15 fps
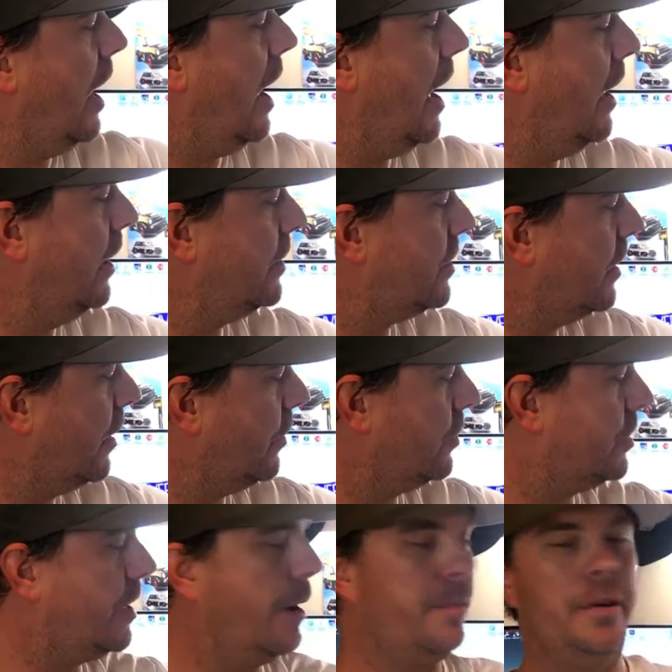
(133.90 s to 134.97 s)
And it's another
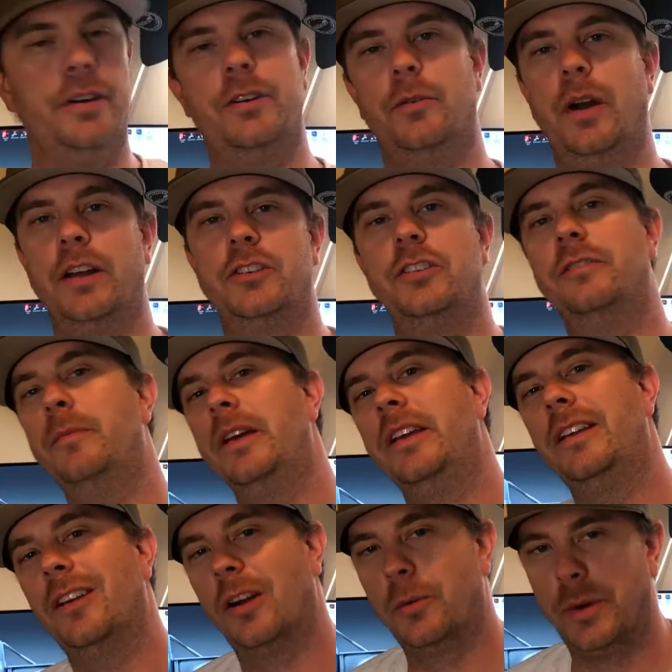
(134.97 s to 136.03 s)
step in the direction of
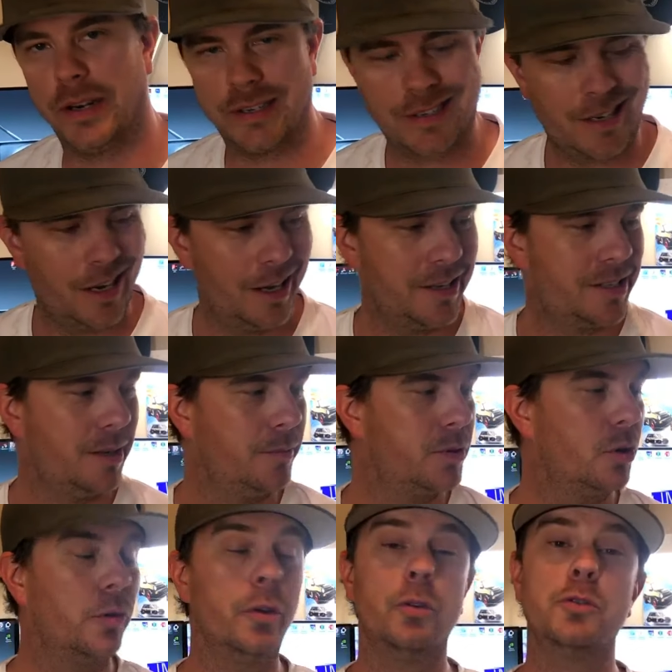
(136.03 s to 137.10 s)
making our rigs custom.
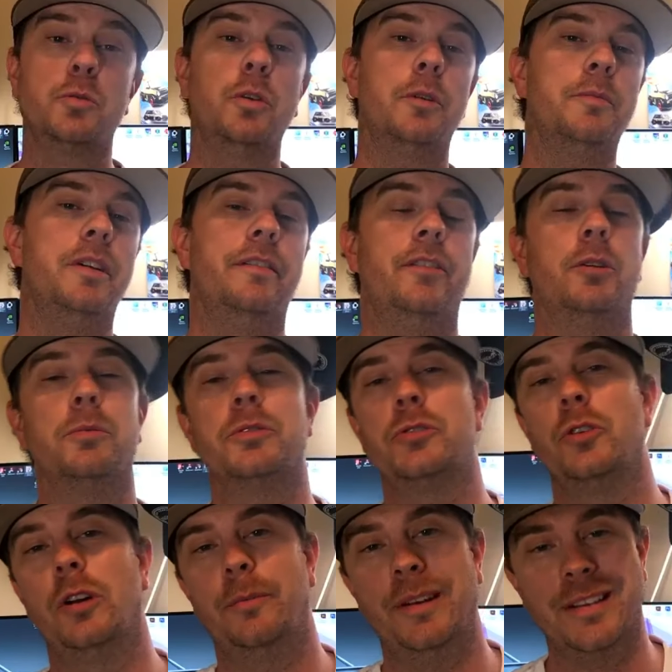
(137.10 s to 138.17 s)
So those will be available
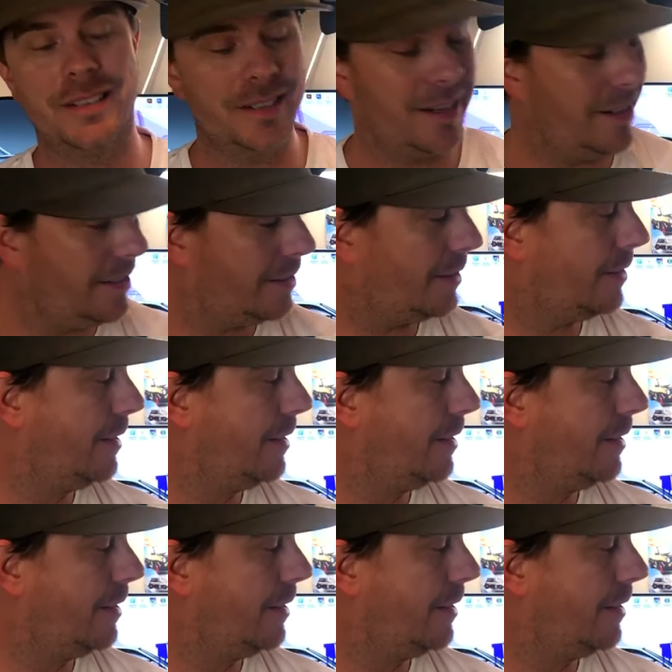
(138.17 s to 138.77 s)
soon on my site.